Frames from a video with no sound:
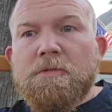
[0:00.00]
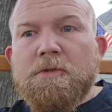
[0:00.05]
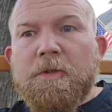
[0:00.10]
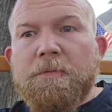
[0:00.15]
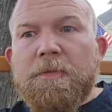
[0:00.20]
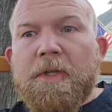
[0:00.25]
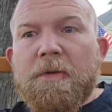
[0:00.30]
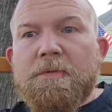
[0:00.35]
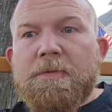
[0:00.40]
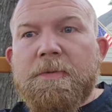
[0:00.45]

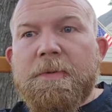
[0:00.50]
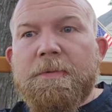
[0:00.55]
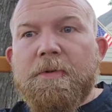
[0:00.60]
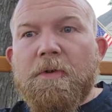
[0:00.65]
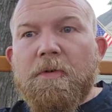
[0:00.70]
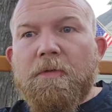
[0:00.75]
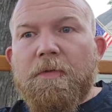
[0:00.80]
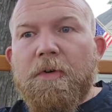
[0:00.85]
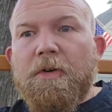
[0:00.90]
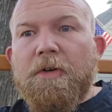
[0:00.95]
Sometimes
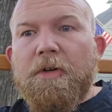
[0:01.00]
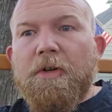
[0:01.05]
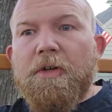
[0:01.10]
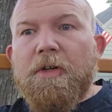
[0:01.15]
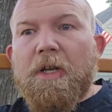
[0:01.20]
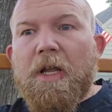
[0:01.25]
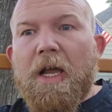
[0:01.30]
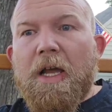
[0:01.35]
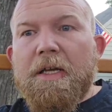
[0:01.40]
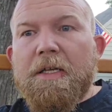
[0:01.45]
people are very good
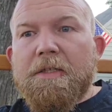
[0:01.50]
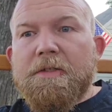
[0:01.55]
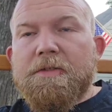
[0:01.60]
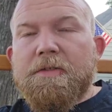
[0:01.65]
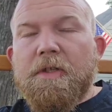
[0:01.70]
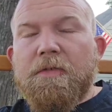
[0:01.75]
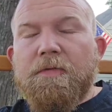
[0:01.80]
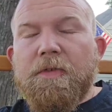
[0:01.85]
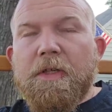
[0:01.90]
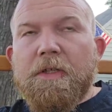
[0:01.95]
at hiding
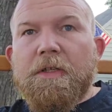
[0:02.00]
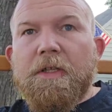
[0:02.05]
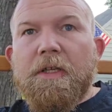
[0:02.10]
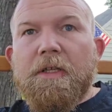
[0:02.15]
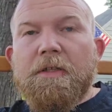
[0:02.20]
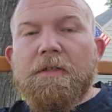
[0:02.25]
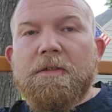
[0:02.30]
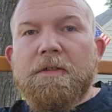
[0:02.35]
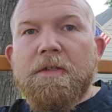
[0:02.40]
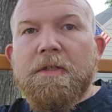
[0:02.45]
stuff like
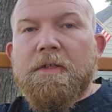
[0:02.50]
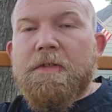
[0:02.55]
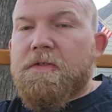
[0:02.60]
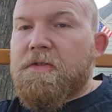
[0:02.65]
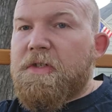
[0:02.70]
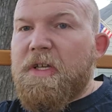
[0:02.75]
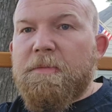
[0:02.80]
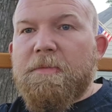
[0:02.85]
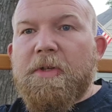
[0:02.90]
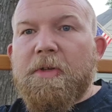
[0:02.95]
that.
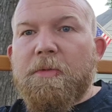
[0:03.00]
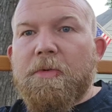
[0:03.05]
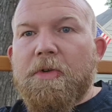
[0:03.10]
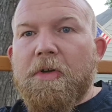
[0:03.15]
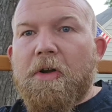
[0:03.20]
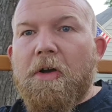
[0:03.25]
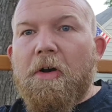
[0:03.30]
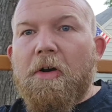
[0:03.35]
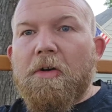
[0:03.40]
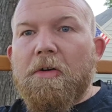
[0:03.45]
Same thing with
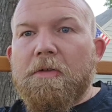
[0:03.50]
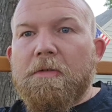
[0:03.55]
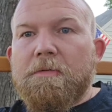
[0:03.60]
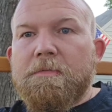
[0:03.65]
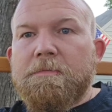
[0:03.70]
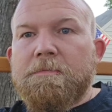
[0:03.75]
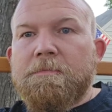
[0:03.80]
a car.